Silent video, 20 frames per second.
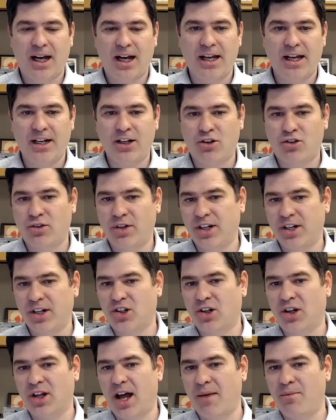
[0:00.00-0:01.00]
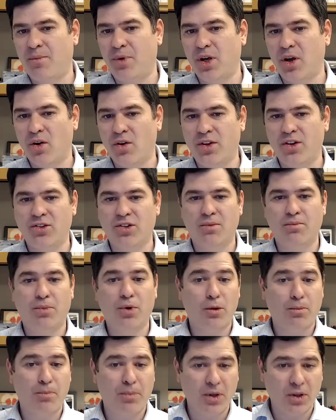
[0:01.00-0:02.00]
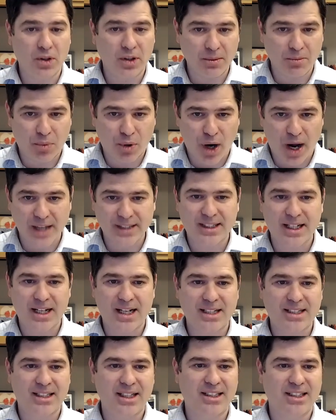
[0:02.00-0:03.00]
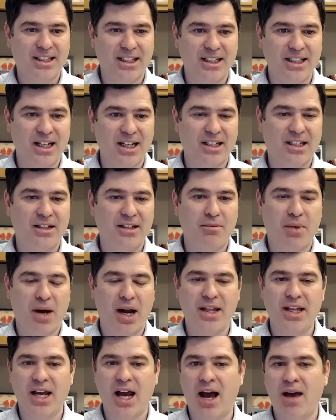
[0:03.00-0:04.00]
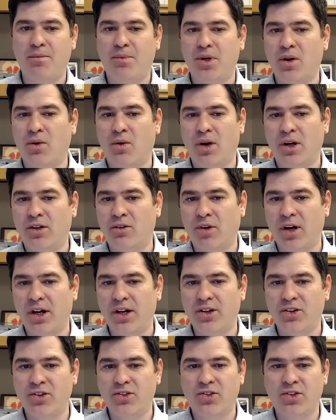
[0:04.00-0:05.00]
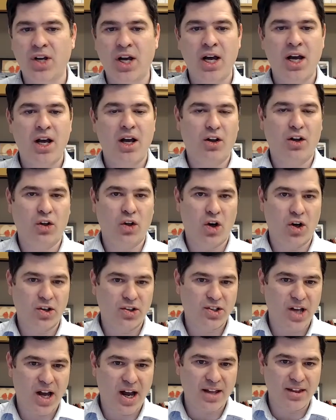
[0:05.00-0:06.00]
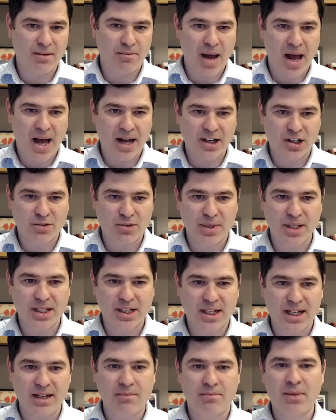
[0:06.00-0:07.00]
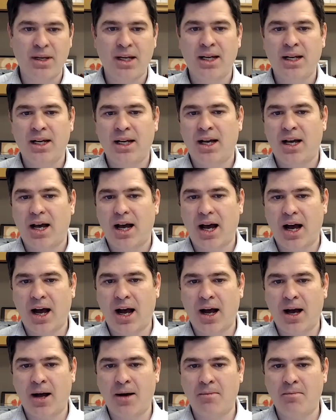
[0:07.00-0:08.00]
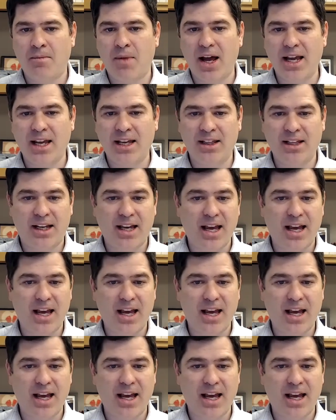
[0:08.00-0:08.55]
In a traditional IPO, there's a book building process that's conducted by the IPO underwriters alongside the management team. In the